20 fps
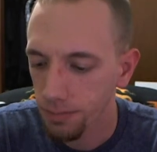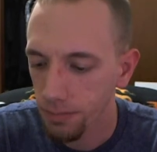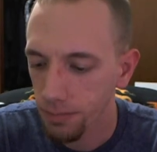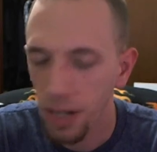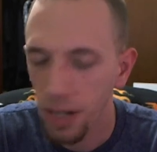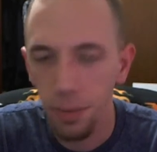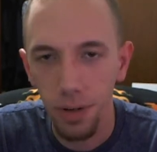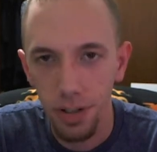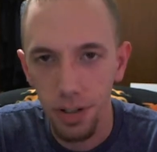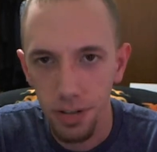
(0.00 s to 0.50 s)

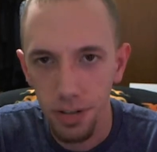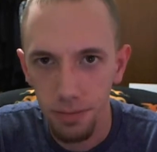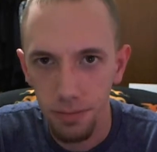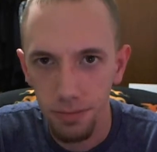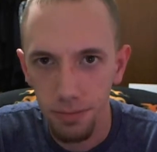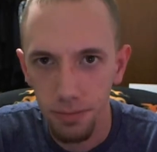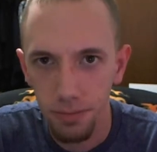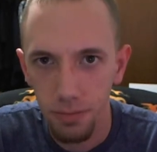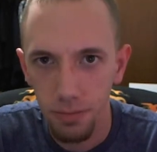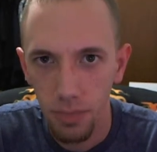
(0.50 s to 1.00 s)
Anyways,
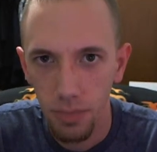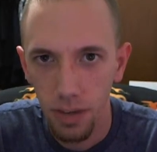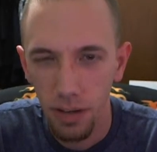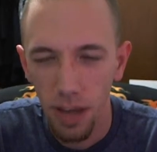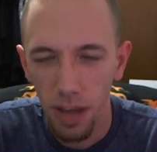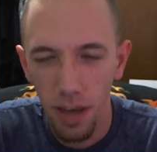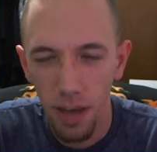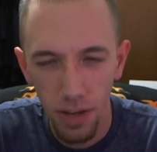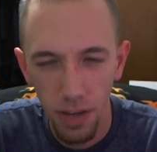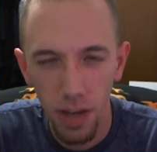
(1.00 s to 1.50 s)

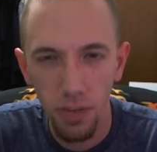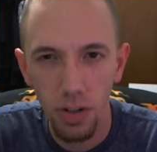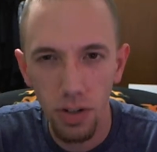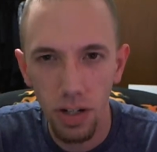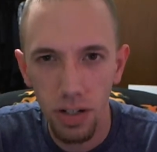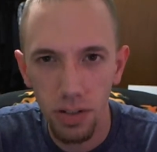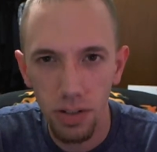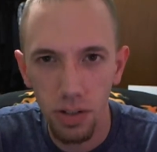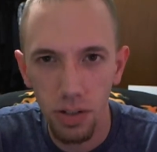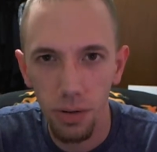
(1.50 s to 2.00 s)
if he ever
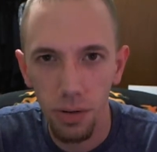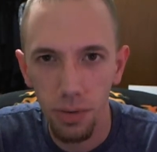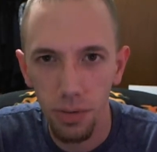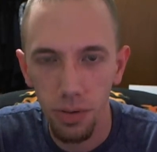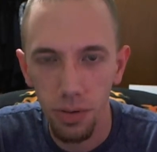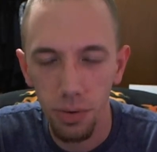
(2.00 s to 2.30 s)
does go